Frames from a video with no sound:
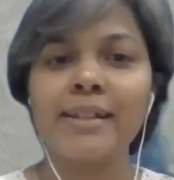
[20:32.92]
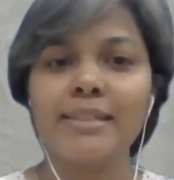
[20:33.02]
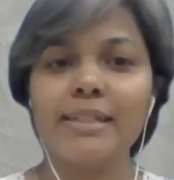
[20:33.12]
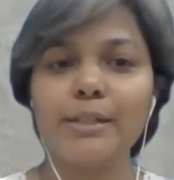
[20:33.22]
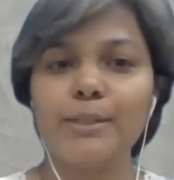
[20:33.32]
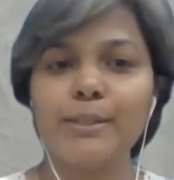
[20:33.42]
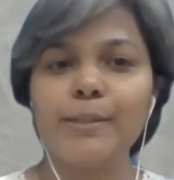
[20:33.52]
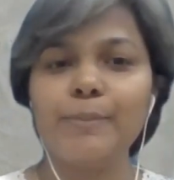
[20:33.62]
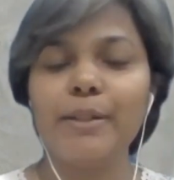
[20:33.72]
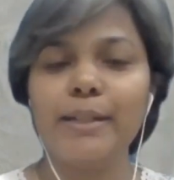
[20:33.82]
Take a
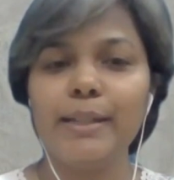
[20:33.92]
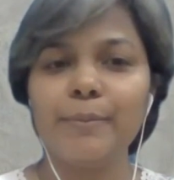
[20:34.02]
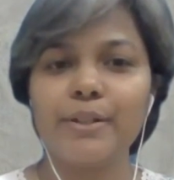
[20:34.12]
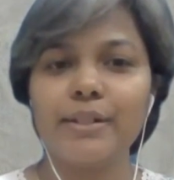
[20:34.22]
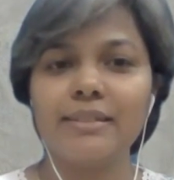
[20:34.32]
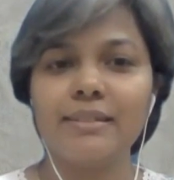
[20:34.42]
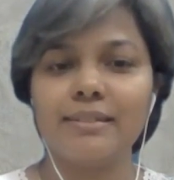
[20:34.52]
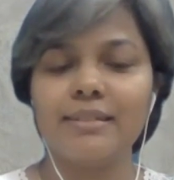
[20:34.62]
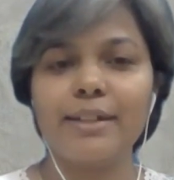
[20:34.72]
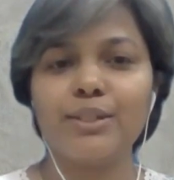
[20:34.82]
deep healing breath
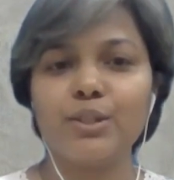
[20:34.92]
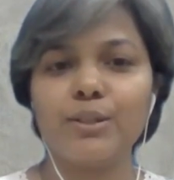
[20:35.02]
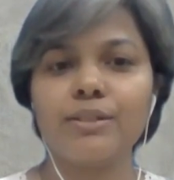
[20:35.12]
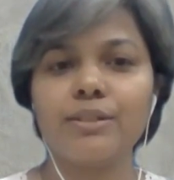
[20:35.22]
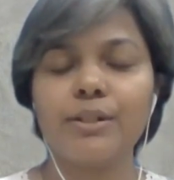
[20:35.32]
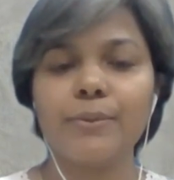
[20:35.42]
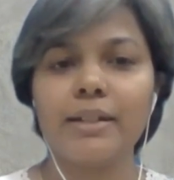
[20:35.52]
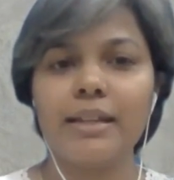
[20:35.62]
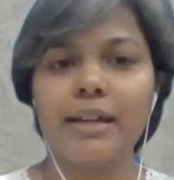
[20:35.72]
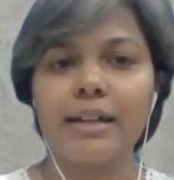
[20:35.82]
in and just
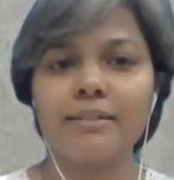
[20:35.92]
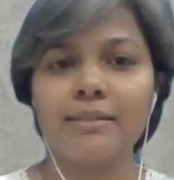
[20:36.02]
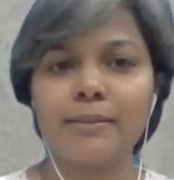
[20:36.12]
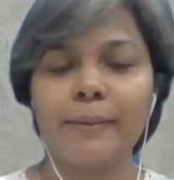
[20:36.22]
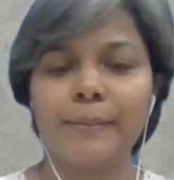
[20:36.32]
relax.